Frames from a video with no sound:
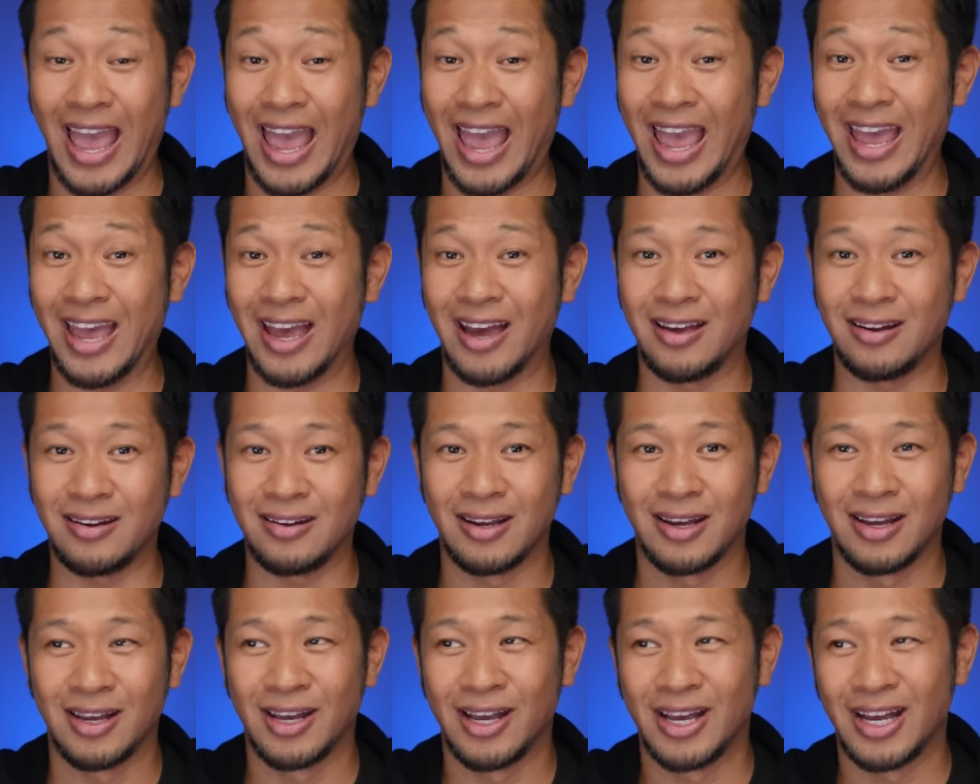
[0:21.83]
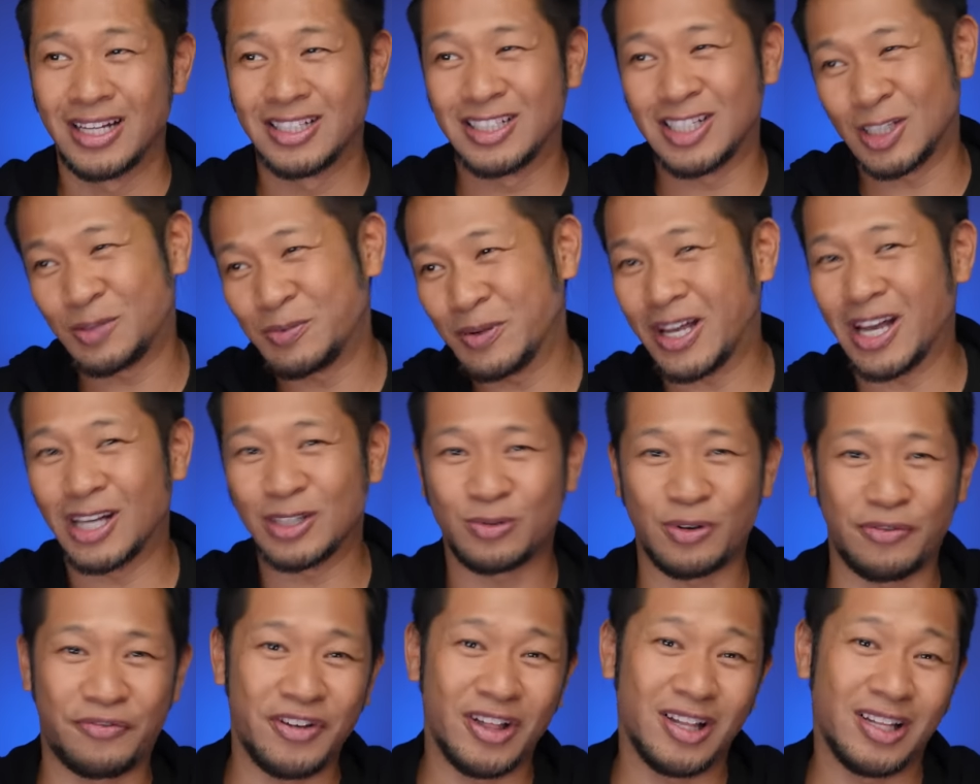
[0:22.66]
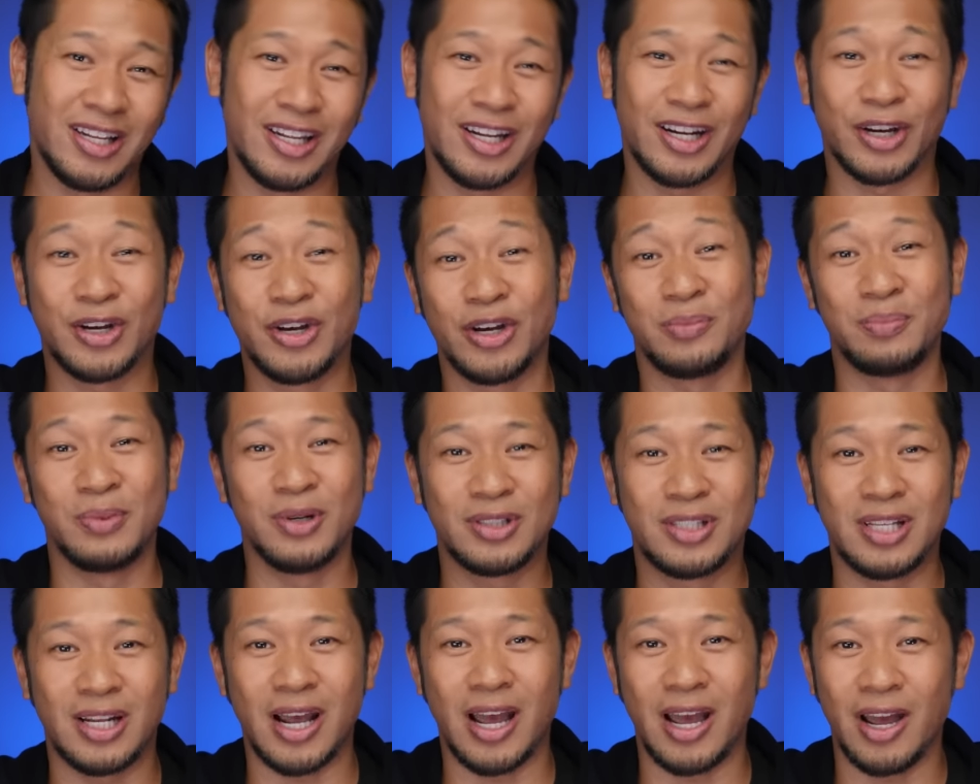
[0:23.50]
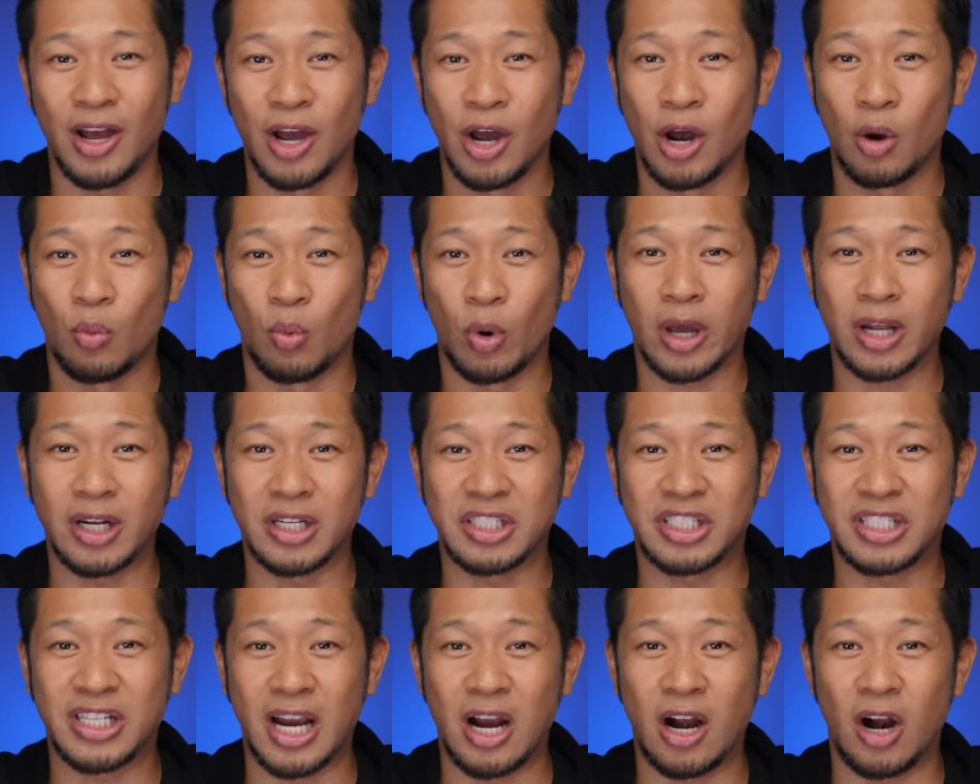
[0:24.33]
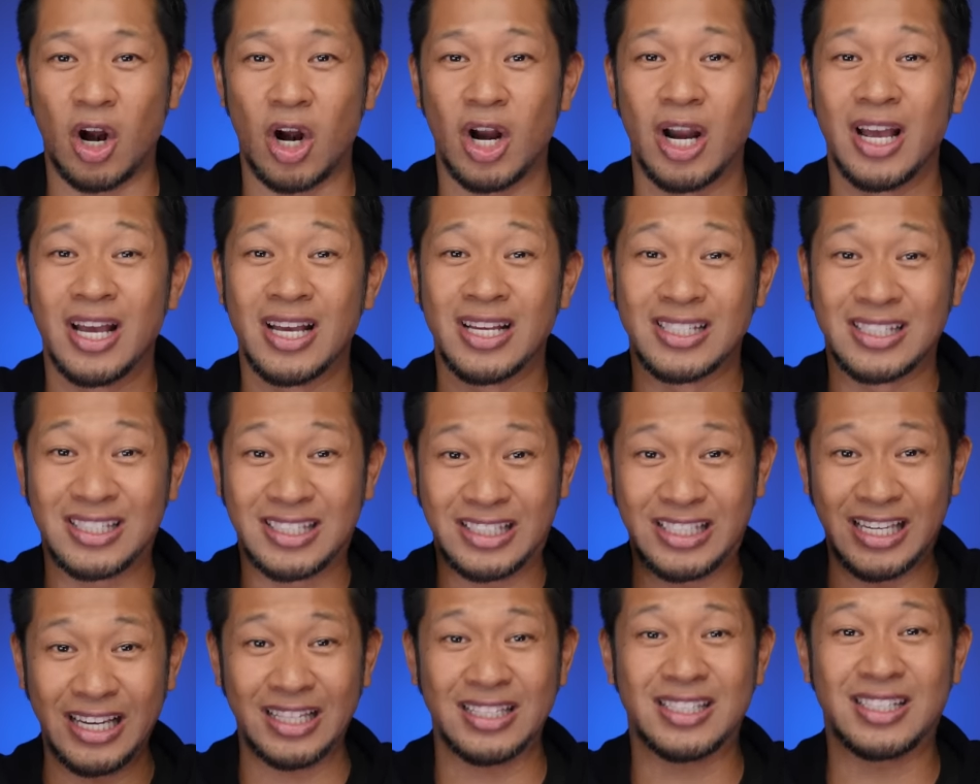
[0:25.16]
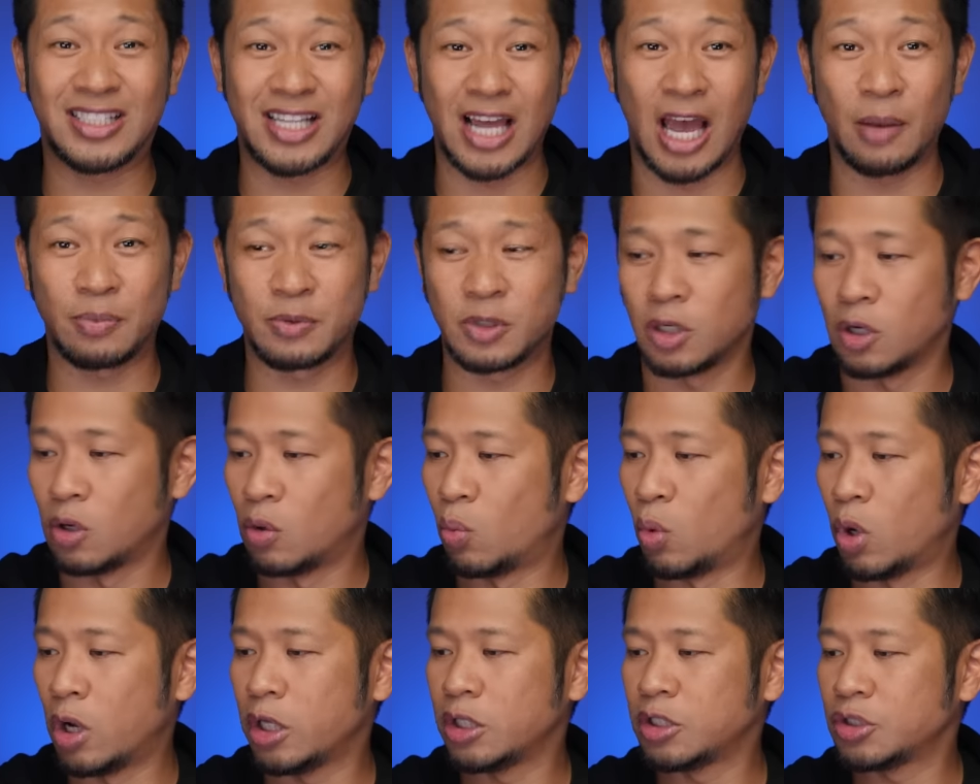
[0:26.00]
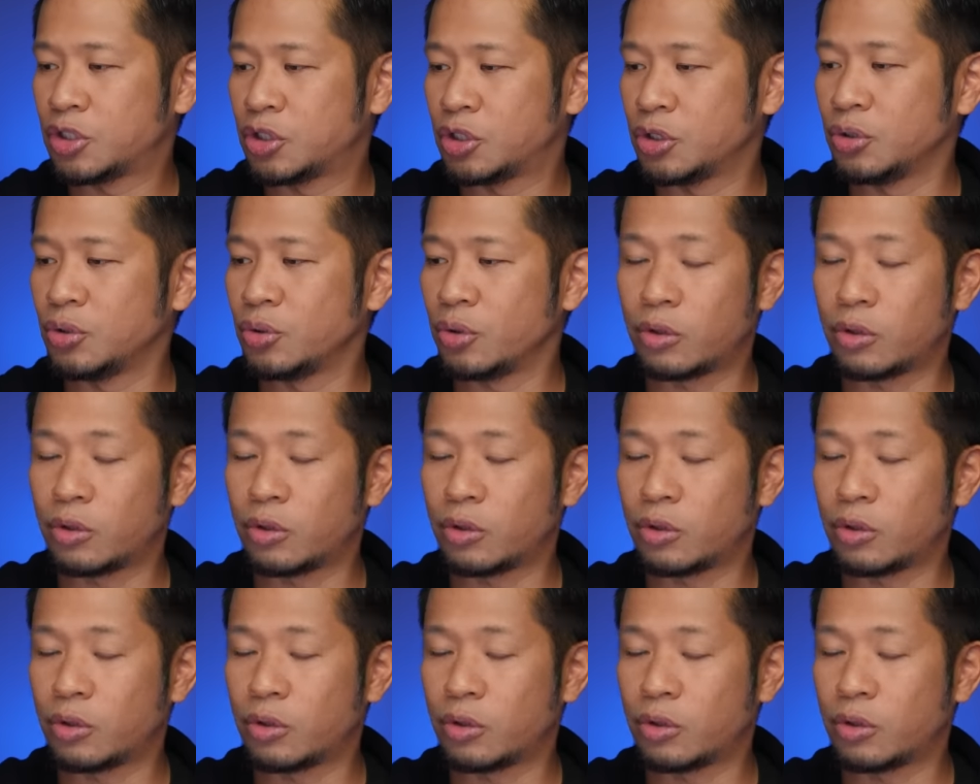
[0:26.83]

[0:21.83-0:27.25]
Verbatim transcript: and just because we're feeling in a good mood today, we're gonna share 6 steps, 6